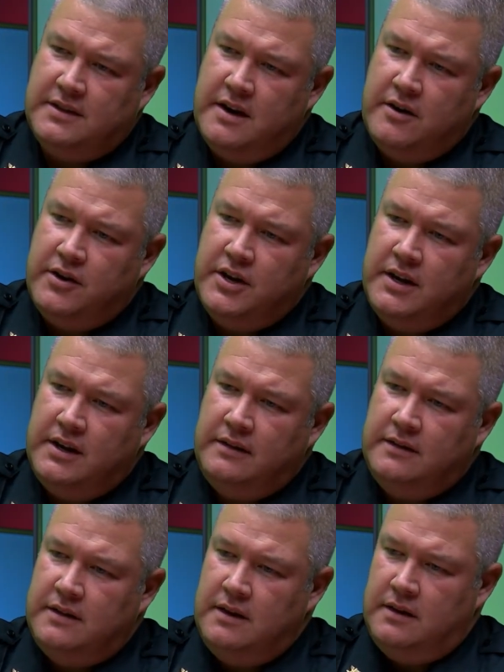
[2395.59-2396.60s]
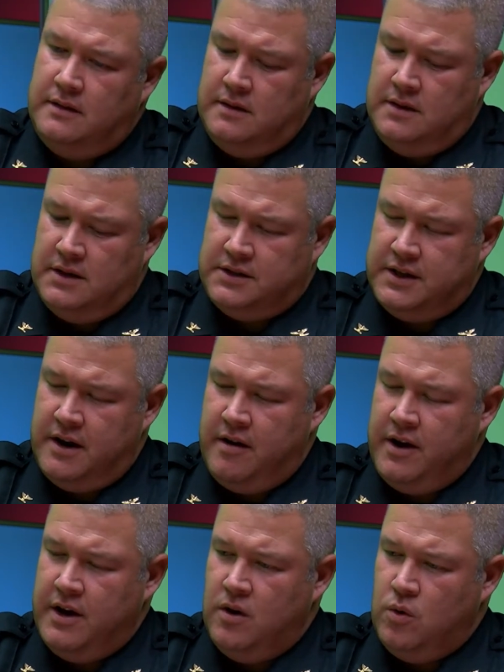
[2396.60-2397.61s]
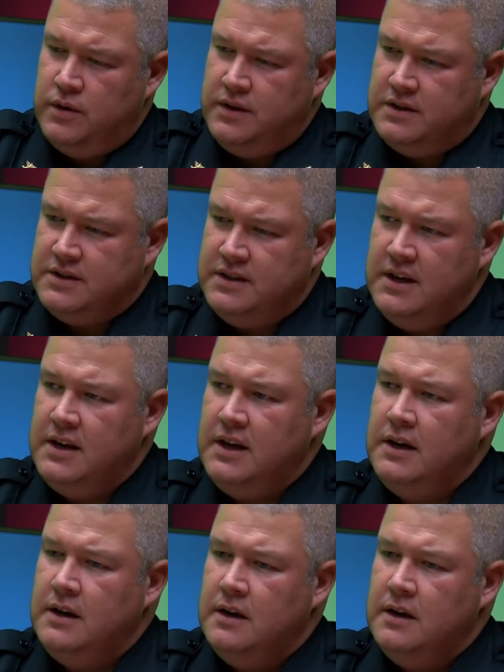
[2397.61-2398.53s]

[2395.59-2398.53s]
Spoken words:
that are done in this area or this city